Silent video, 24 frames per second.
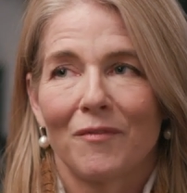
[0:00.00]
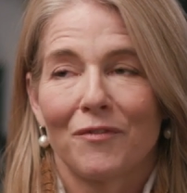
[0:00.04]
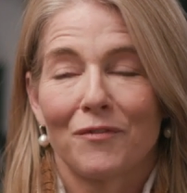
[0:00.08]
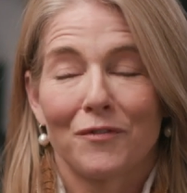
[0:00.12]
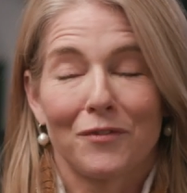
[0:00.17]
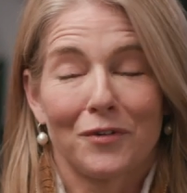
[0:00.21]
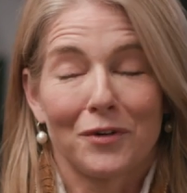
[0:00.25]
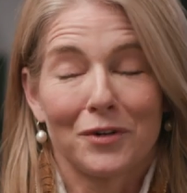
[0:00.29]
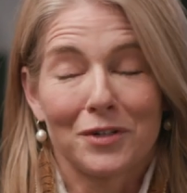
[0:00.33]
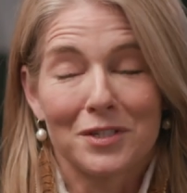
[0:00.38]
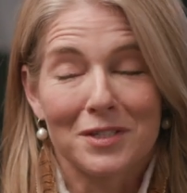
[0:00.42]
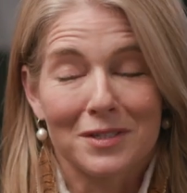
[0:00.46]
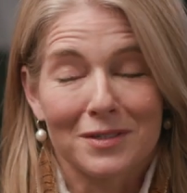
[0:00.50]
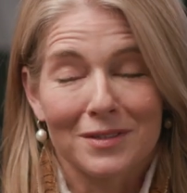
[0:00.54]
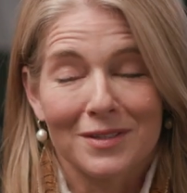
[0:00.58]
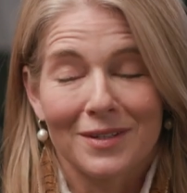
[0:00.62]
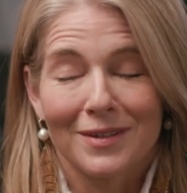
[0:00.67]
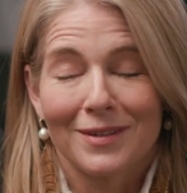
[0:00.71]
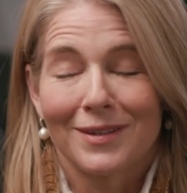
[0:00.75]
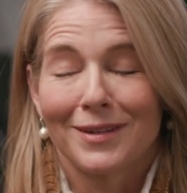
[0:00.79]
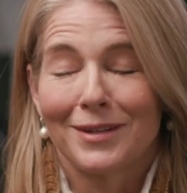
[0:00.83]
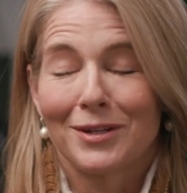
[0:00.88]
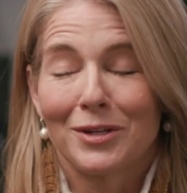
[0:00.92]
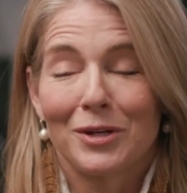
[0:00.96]
First,
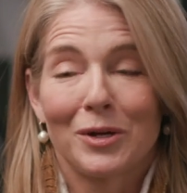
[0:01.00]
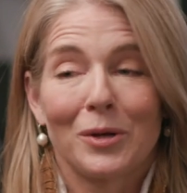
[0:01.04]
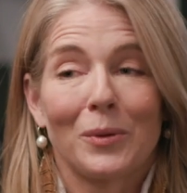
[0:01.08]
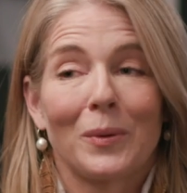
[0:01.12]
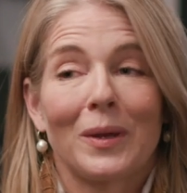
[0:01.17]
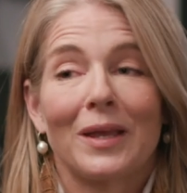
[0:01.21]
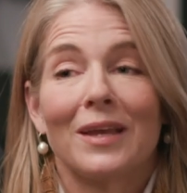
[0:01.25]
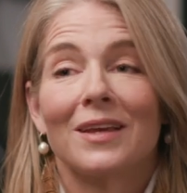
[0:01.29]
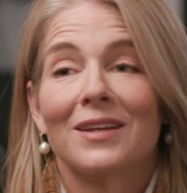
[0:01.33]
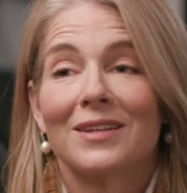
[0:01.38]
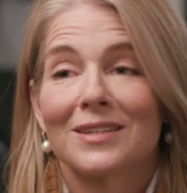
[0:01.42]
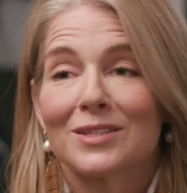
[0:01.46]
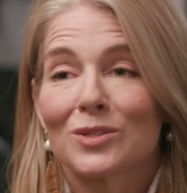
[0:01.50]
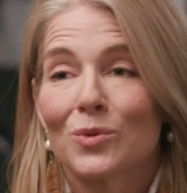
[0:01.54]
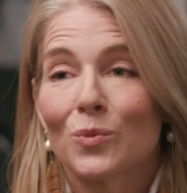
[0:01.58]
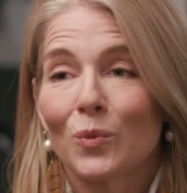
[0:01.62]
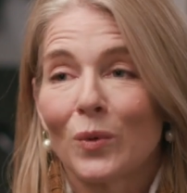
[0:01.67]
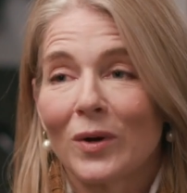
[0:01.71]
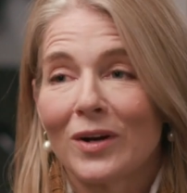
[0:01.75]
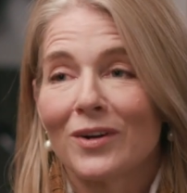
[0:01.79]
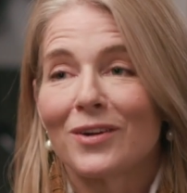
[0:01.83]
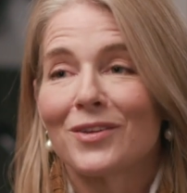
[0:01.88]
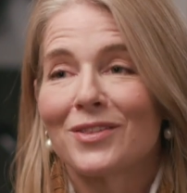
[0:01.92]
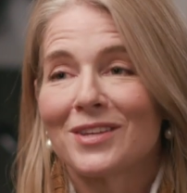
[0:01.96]
you know, it is
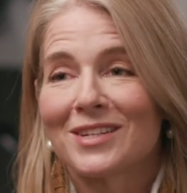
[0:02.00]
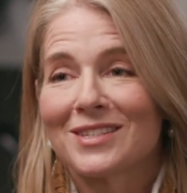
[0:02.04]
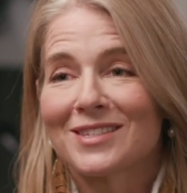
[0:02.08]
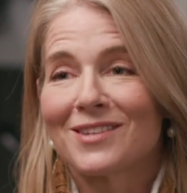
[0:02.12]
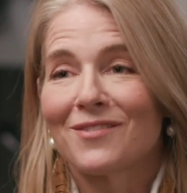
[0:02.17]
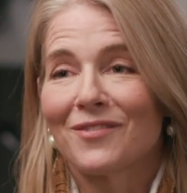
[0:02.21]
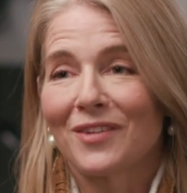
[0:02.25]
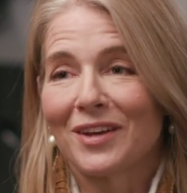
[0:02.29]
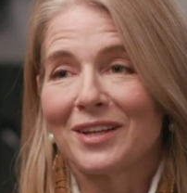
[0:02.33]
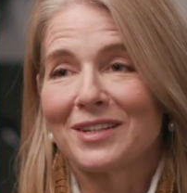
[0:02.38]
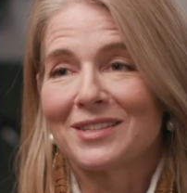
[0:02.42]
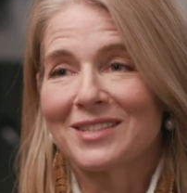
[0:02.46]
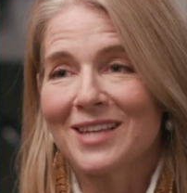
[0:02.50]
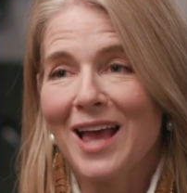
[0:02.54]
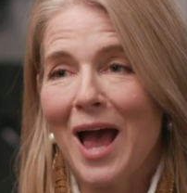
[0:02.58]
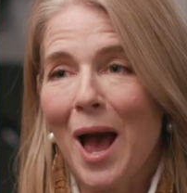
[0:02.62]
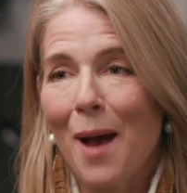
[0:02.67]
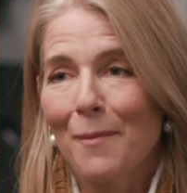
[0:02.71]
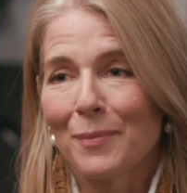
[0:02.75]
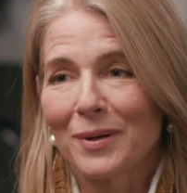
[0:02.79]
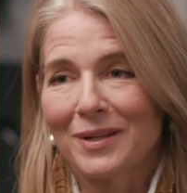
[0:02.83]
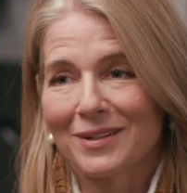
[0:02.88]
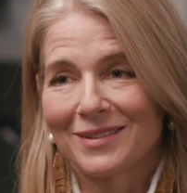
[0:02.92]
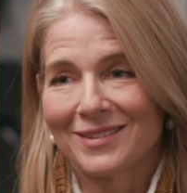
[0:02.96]
where these events
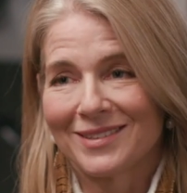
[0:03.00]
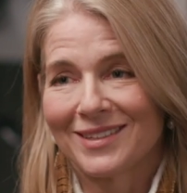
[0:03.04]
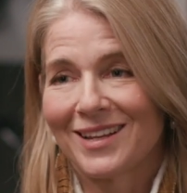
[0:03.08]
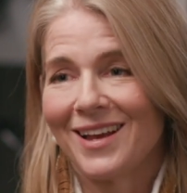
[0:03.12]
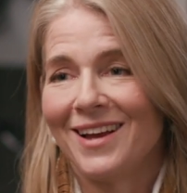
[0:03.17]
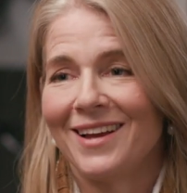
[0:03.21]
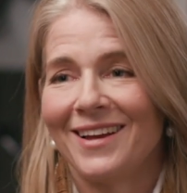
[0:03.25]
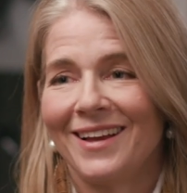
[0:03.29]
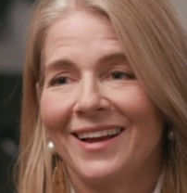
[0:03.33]
happened.